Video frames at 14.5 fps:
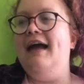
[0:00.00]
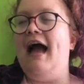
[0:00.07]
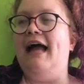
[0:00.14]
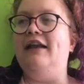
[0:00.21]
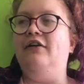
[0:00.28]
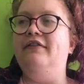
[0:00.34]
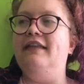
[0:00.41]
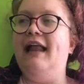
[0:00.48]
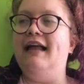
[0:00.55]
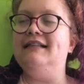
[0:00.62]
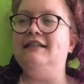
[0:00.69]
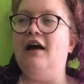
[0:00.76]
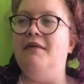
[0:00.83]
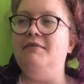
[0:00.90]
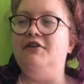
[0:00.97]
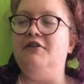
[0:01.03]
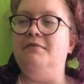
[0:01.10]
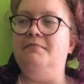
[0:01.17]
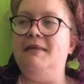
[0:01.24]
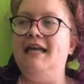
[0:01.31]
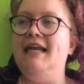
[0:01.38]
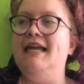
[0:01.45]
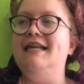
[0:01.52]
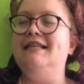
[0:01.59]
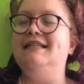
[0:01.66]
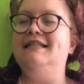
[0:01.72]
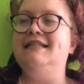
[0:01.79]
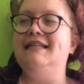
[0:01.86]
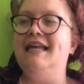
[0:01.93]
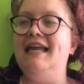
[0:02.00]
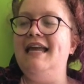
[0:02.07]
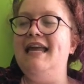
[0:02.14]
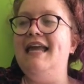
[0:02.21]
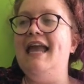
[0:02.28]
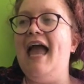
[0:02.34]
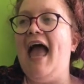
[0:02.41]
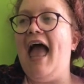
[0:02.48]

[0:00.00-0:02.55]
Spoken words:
and on the last time we do B, C,